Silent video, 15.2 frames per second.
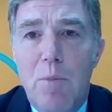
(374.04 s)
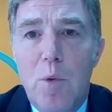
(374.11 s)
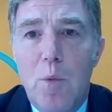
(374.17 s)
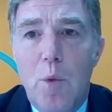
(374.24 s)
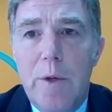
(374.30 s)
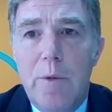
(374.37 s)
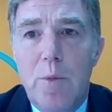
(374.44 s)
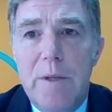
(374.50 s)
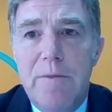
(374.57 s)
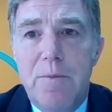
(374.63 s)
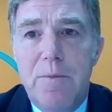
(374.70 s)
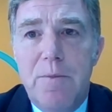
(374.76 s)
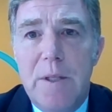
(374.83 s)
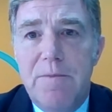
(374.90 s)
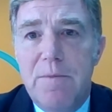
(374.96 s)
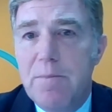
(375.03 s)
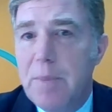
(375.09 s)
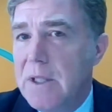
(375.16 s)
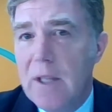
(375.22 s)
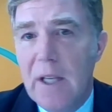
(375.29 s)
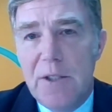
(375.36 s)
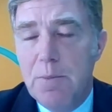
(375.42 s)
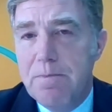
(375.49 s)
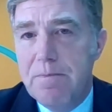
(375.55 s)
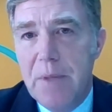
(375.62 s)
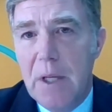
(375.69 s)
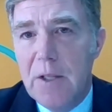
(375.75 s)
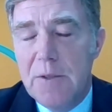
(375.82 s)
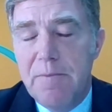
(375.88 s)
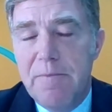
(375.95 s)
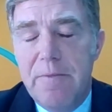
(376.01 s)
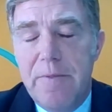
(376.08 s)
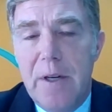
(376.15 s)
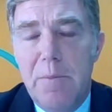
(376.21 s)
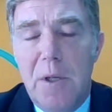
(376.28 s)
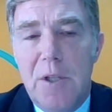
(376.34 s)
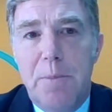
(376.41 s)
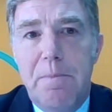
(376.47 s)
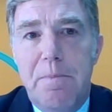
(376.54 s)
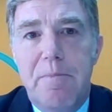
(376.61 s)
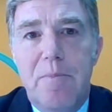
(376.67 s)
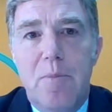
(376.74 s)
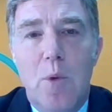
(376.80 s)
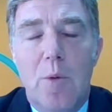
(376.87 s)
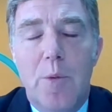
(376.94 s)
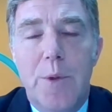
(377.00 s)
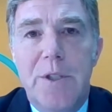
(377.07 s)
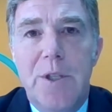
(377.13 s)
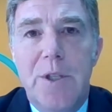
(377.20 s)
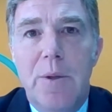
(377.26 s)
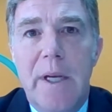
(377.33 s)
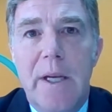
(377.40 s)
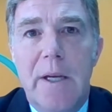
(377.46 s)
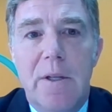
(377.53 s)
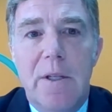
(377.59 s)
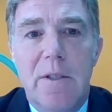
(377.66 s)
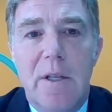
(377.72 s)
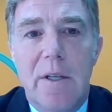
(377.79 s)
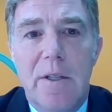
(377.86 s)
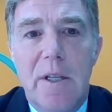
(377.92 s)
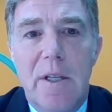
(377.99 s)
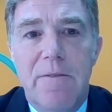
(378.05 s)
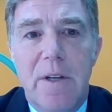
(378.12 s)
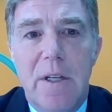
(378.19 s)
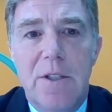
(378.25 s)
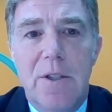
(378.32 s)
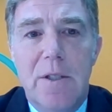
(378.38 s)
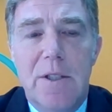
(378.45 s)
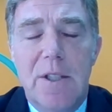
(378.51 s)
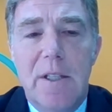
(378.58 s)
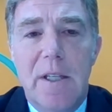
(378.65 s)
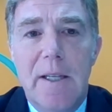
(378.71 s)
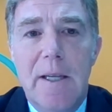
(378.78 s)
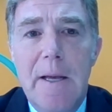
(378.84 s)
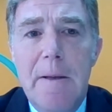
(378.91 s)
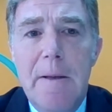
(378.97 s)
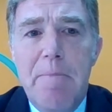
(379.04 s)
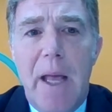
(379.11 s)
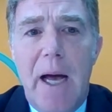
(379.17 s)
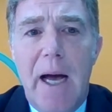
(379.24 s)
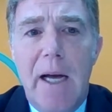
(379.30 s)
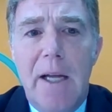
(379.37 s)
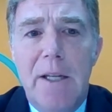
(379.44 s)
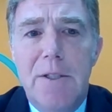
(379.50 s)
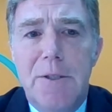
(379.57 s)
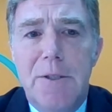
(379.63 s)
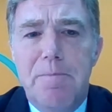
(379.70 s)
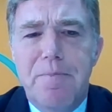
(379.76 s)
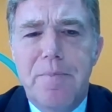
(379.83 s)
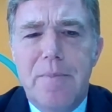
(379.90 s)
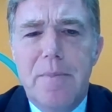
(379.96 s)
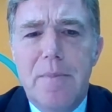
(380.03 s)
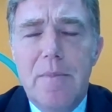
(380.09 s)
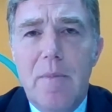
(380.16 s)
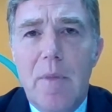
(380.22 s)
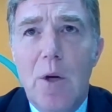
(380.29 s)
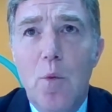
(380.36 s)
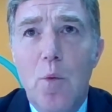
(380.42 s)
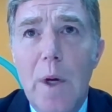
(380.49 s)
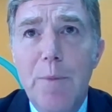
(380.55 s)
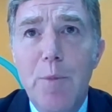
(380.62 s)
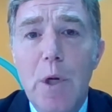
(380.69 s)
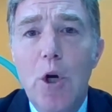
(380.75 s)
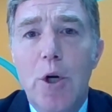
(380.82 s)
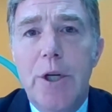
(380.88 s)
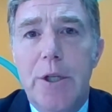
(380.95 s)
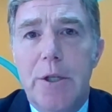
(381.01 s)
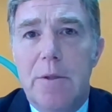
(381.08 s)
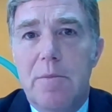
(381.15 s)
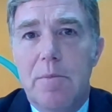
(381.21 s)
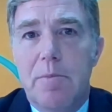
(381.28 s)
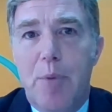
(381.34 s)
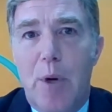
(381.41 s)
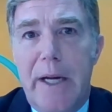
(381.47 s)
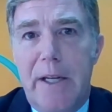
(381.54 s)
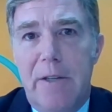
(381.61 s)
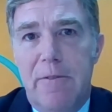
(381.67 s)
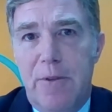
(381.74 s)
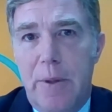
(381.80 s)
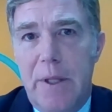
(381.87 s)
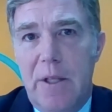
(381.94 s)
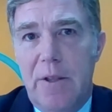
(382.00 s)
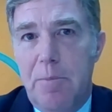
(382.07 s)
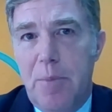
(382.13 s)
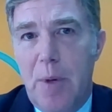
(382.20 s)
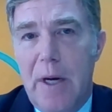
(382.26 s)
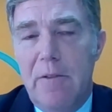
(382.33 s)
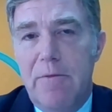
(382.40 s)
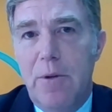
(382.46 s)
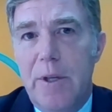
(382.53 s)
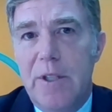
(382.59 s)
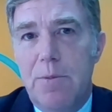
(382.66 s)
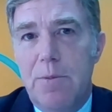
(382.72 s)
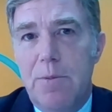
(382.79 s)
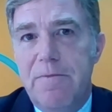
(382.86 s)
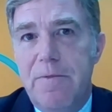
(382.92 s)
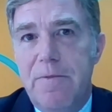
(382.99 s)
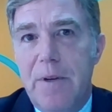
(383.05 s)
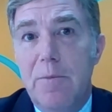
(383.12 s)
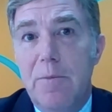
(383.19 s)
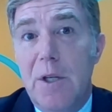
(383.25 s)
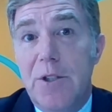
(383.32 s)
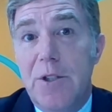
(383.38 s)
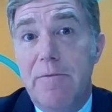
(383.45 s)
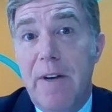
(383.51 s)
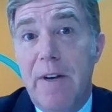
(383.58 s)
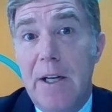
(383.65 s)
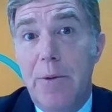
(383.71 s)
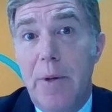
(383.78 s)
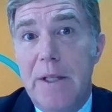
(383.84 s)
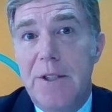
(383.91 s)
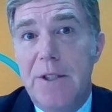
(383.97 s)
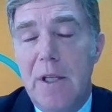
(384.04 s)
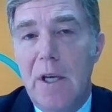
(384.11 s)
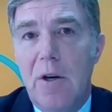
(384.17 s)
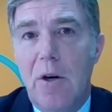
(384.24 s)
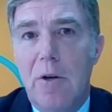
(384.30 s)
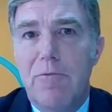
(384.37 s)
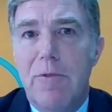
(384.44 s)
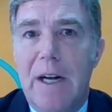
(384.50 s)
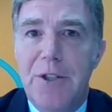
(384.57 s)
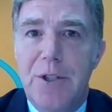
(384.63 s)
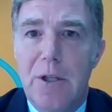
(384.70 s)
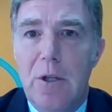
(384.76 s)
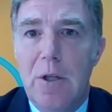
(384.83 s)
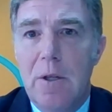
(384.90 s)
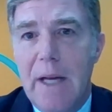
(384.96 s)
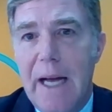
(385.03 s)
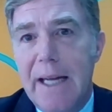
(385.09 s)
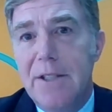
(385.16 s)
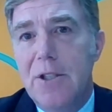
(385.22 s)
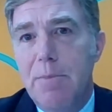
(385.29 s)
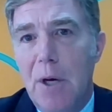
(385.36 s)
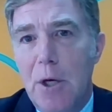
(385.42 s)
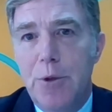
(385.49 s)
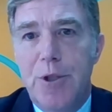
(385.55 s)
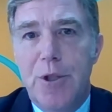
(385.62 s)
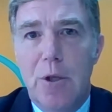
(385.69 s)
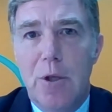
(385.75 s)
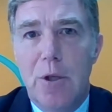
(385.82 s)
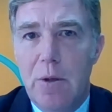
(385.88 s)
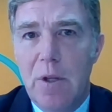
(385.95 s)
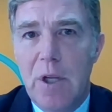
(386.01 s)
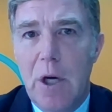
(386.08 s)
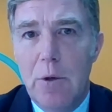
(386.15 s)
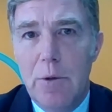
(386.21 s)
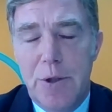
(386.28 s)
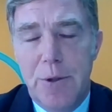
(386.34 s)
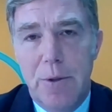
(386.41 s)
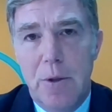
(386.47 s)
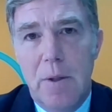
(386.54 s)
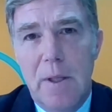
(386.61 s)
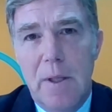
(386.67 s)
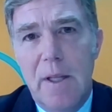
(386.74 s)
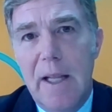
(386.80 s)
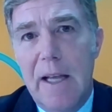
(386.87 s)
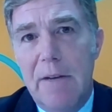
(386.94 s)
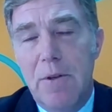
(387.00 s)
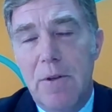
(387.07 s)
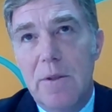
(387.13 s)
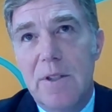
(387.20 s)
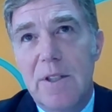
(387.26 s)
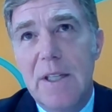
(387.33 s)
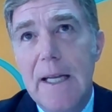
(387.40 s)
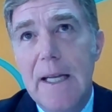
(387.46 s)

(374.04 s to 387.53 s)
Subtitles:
We've been, that's, it's very much what we do here at the IF agency. And when we look at the brand voice, we're very much evaluating it on rational and emotional sort of cultural levels.